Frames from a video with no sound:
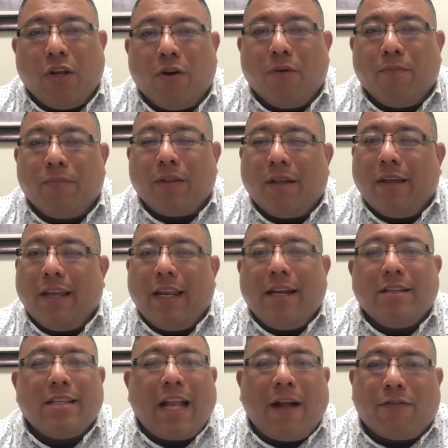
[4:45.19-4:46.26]
And
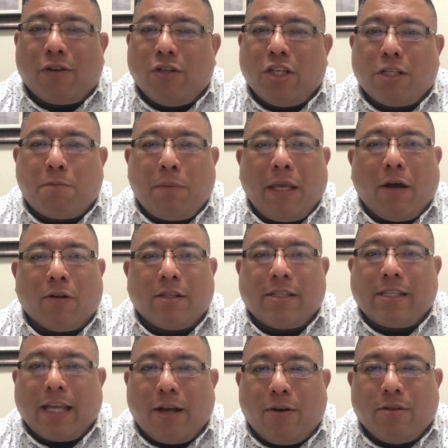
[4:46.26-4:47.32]
it doesn't have to just be on
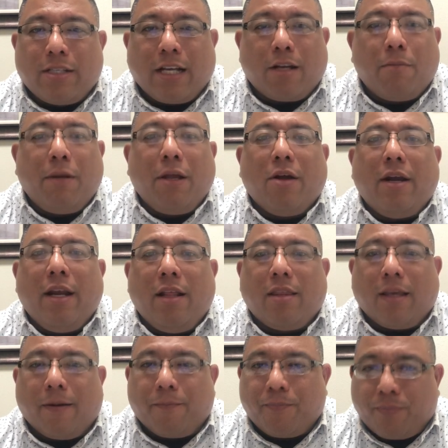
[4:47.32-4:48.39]
sales. It could be on
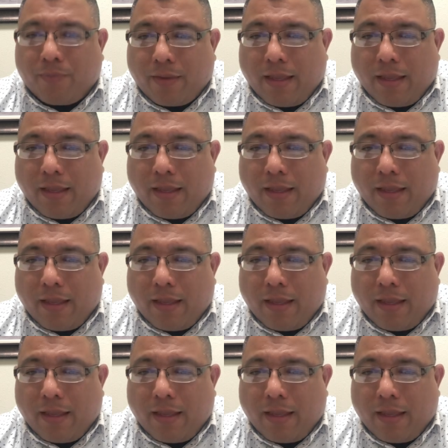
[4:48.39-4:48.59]
anything.